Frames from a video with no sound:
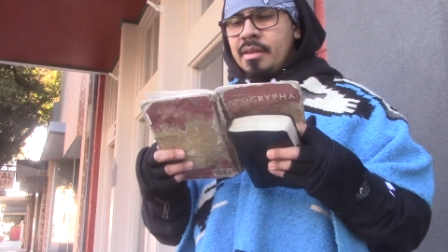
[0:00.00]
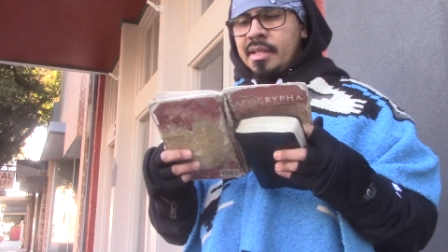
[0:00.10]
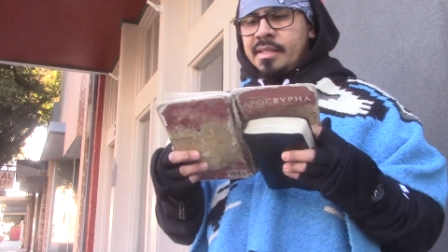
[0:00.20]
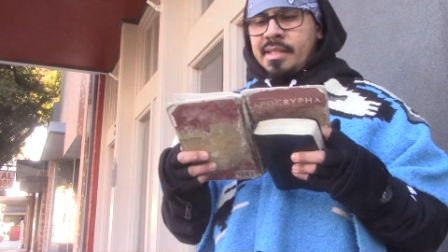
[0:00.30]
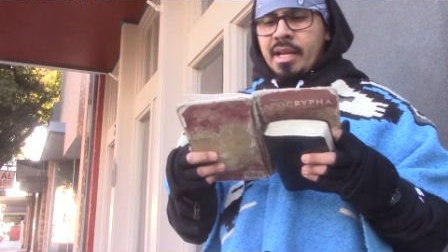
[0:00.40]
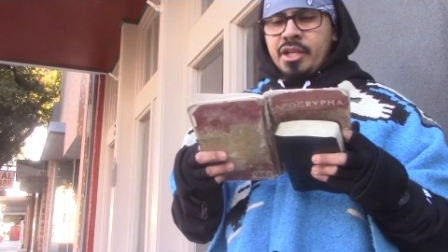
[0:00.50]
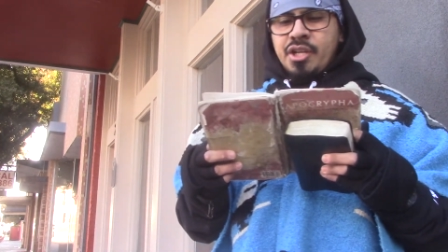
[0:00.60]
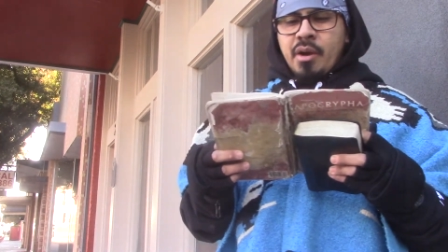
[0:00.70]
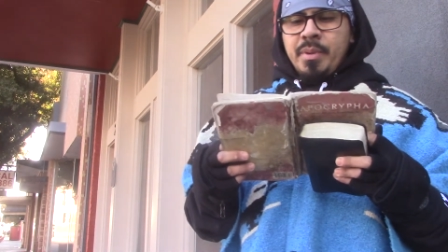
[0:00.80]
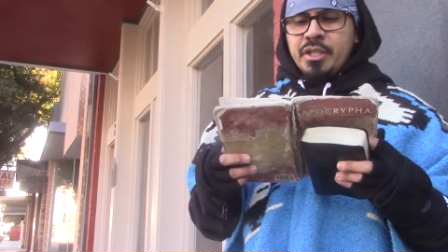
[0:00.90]
the city
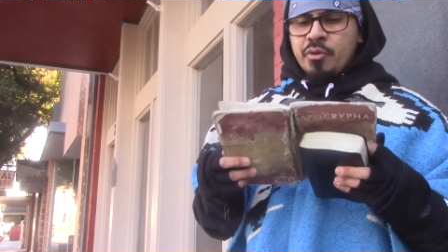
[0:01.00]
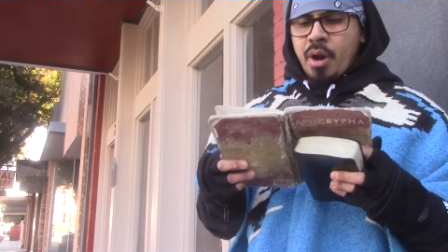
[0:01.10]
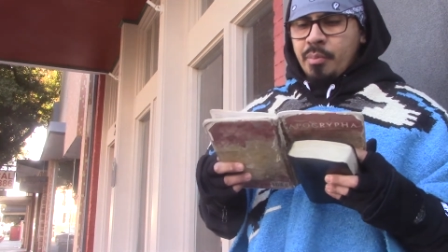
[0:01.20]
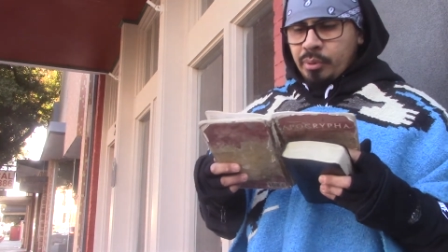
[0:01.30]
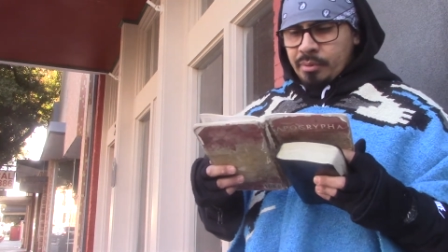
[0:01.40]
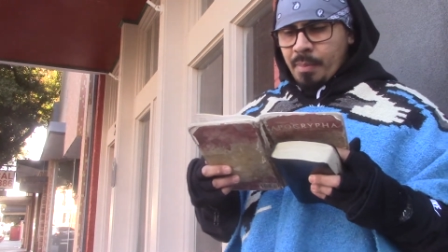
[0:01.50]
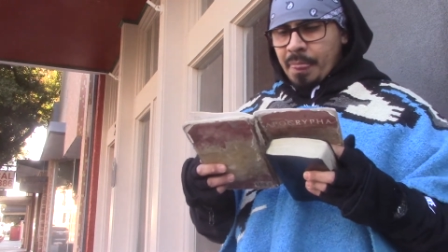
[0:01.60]
shall be troubled,